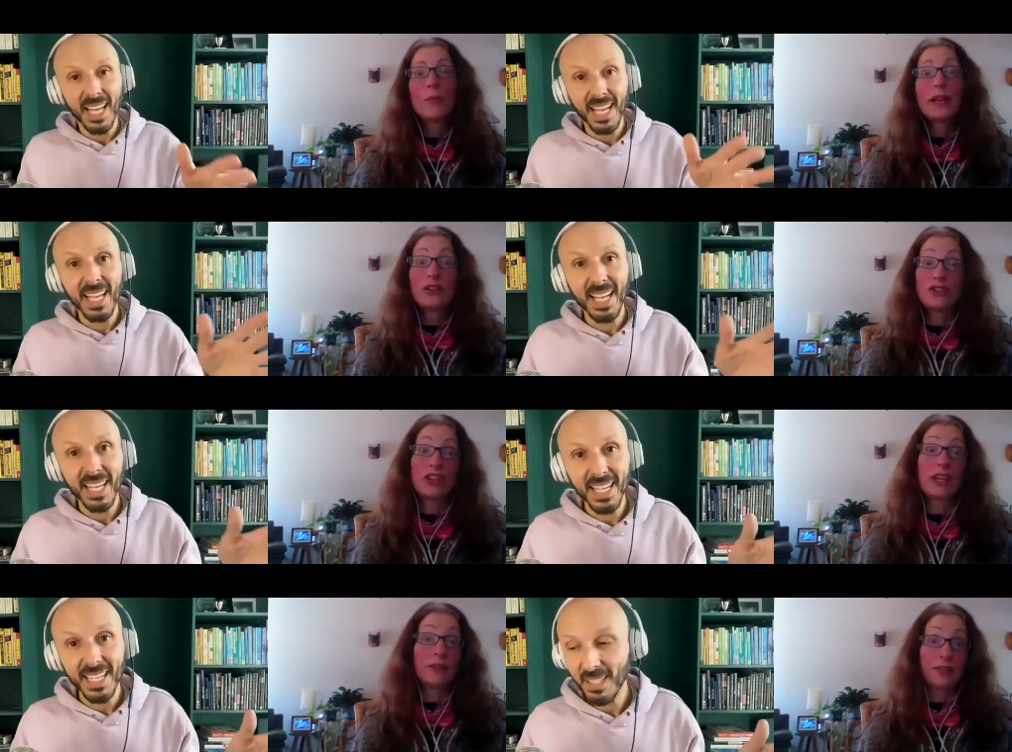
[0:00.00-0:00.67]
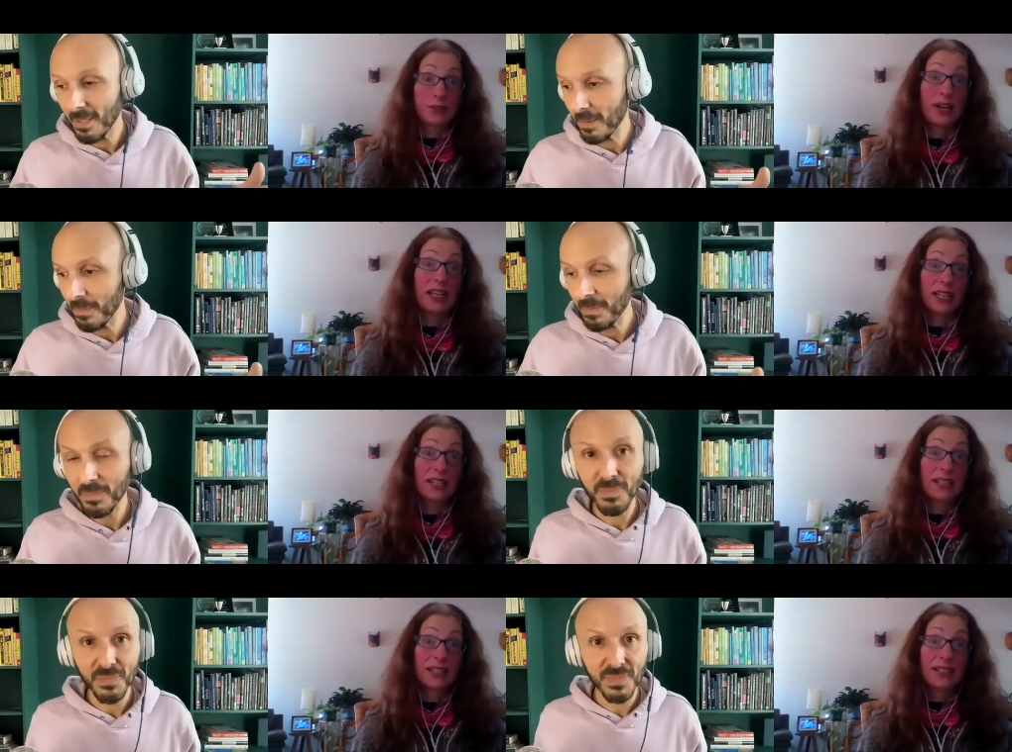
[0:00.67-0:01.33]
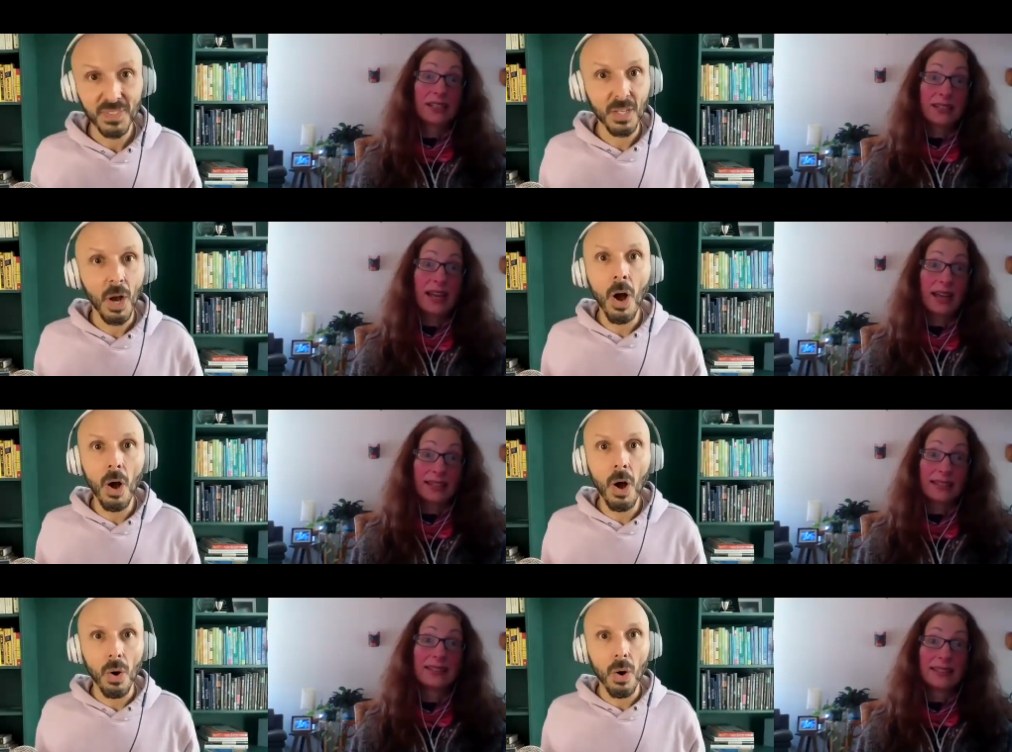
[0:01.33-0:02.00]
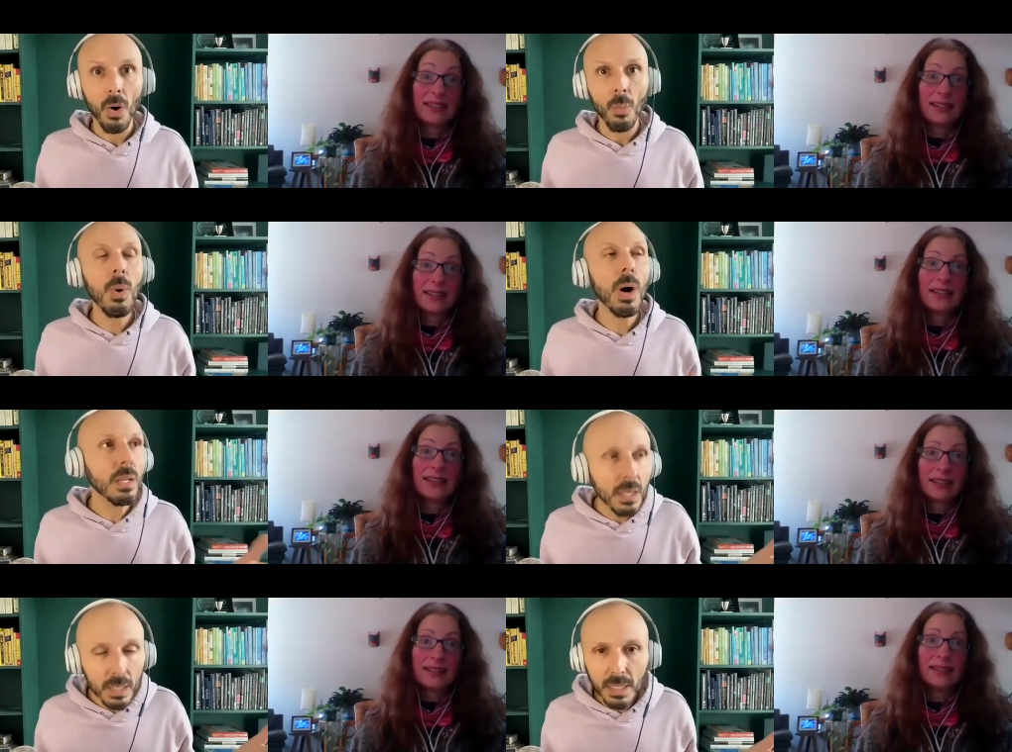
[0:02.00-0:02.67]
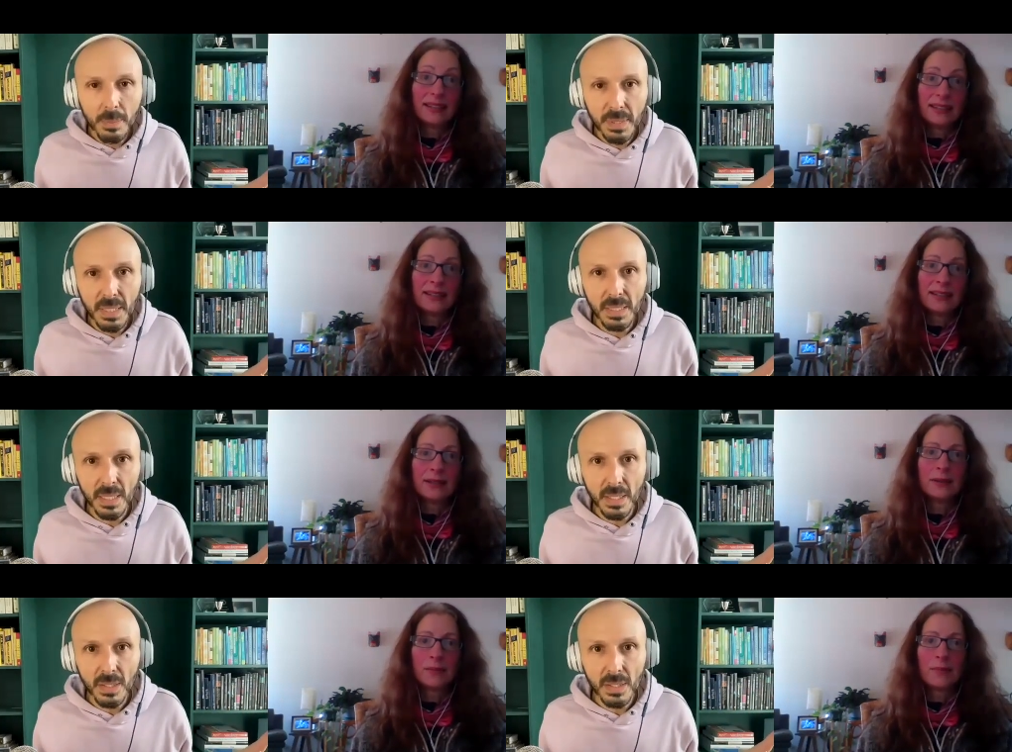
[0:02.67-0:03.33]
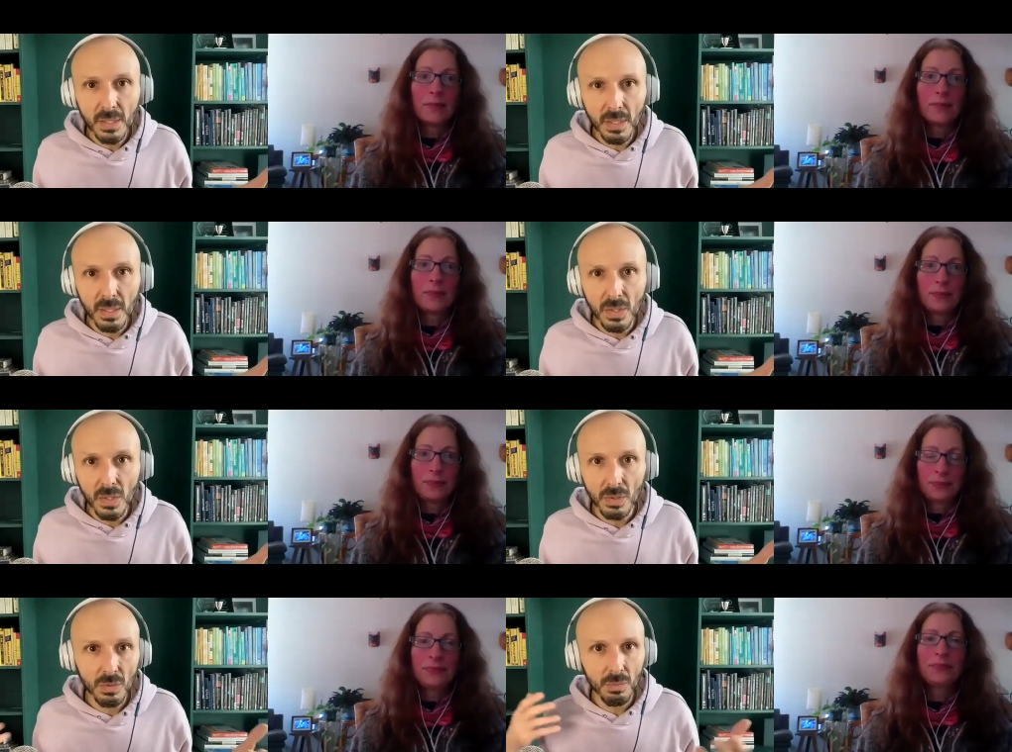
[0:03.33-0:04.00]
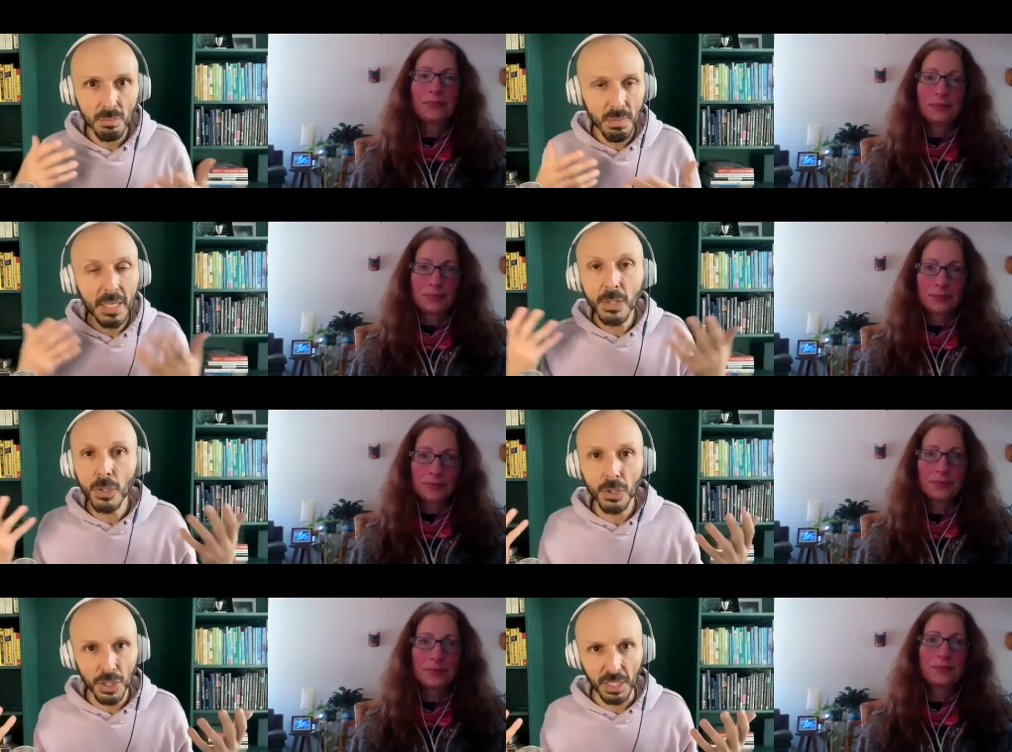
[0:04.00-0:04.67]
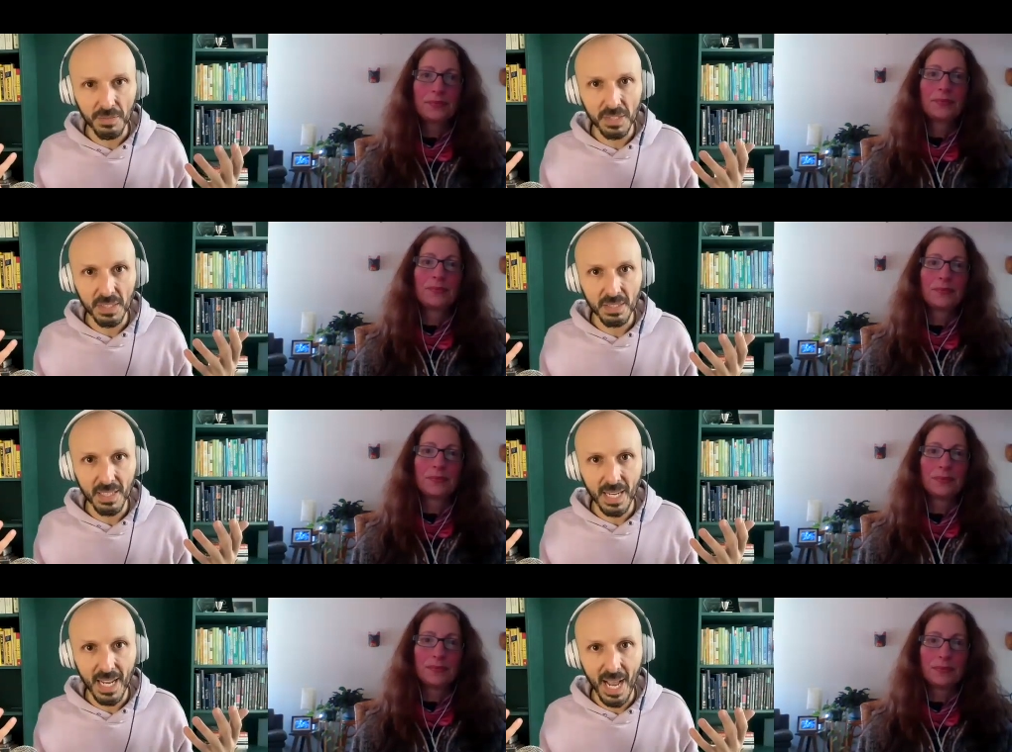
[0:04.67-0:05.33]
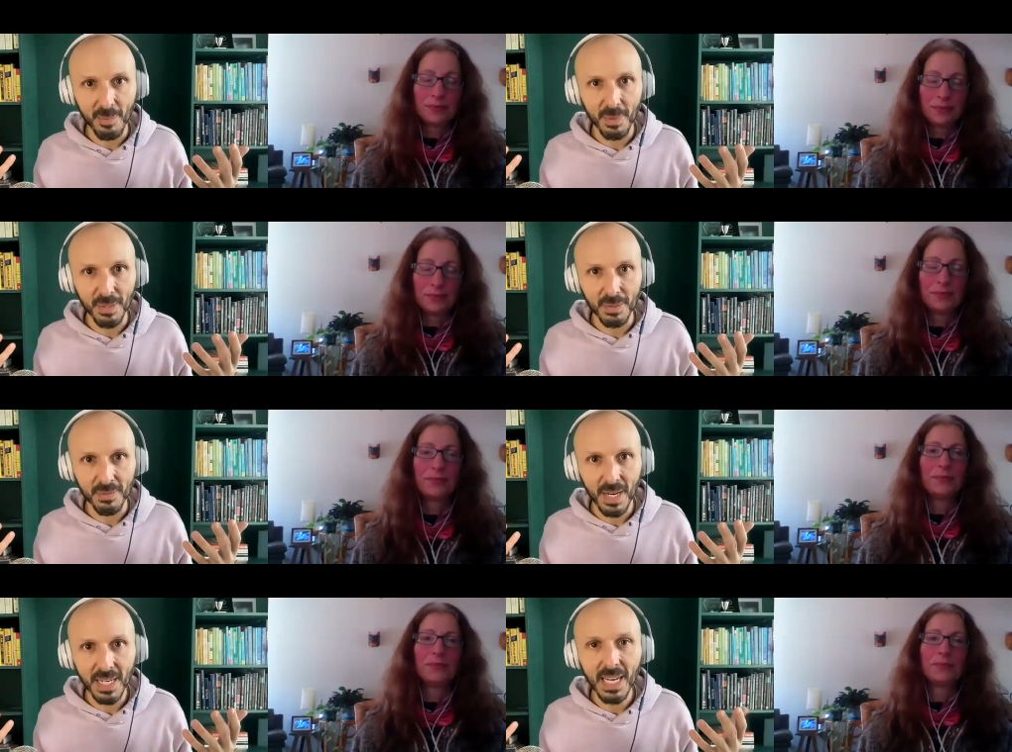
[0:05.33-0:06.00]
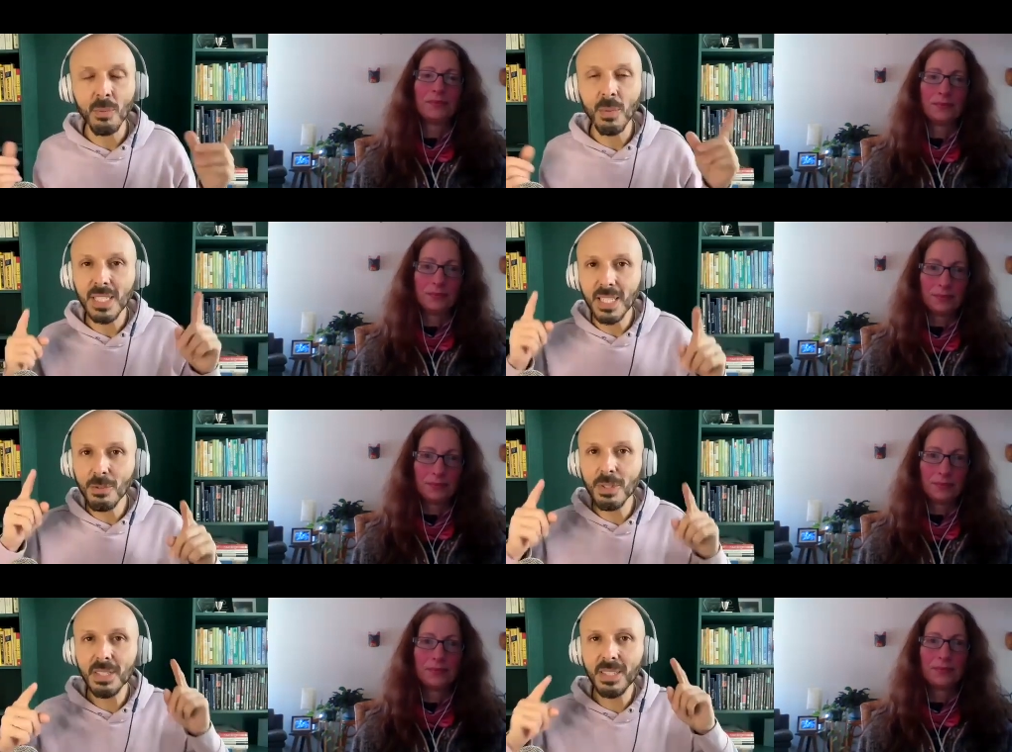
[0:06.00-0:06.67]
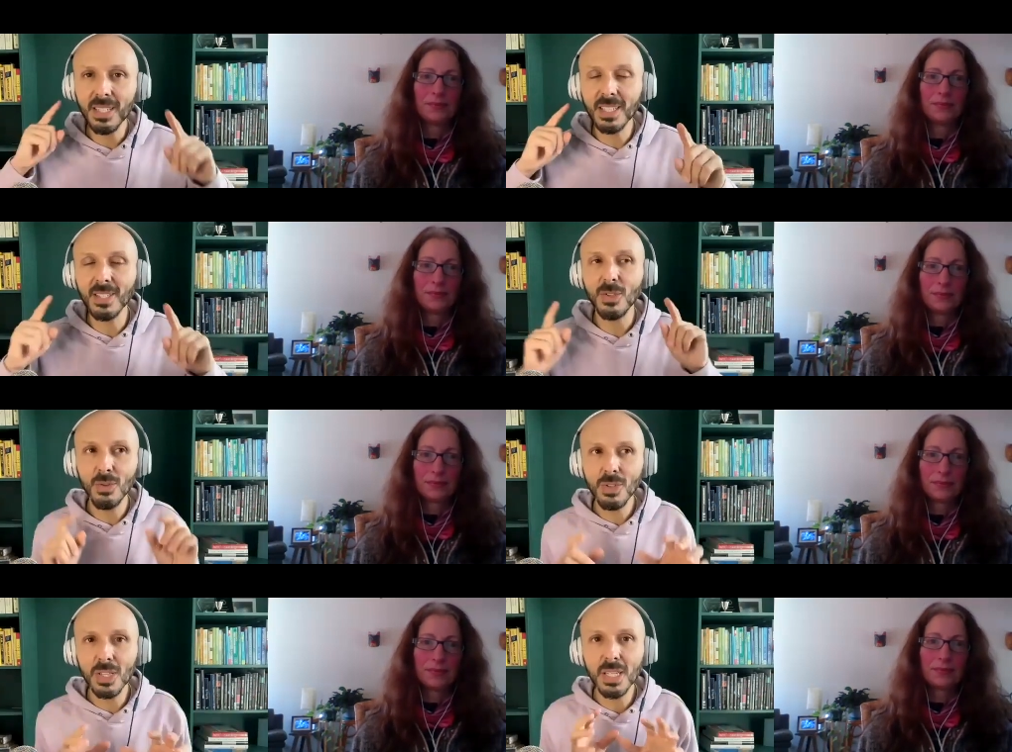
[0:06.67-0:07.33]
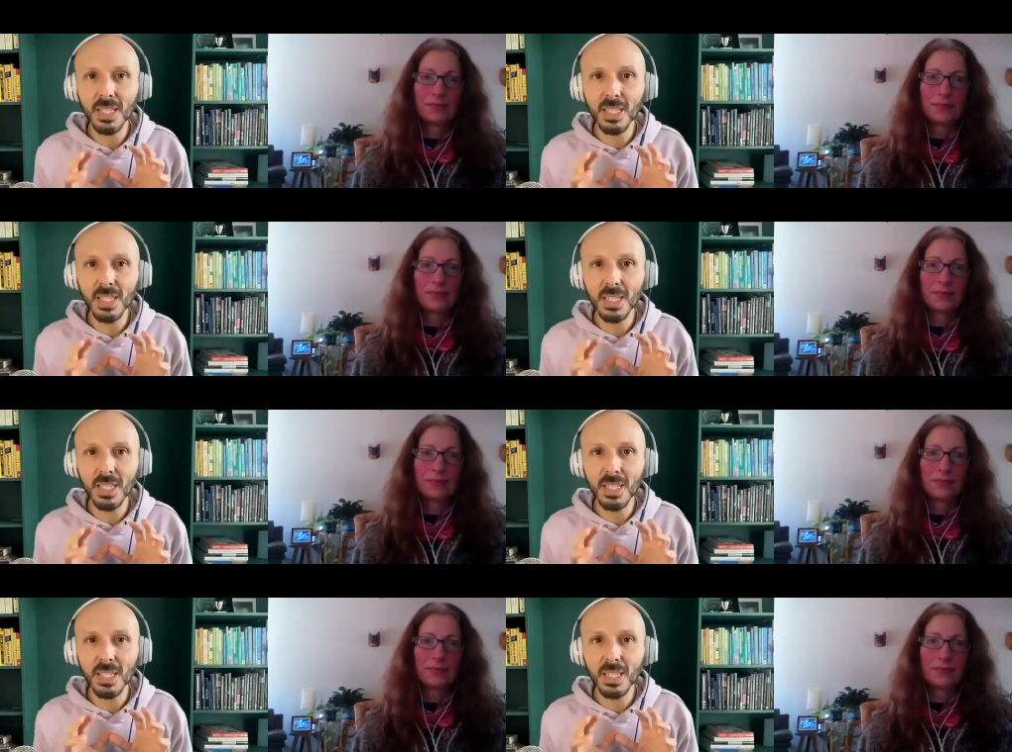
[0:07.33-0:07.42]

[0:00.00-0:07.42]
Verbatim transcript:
Speaker 1: many shifts, right?
Speaker 2: Yeah. Oh, well, eclipse season is is major shifts that mm-hmm. happen, mm-hmm. right? And what's interesting because usually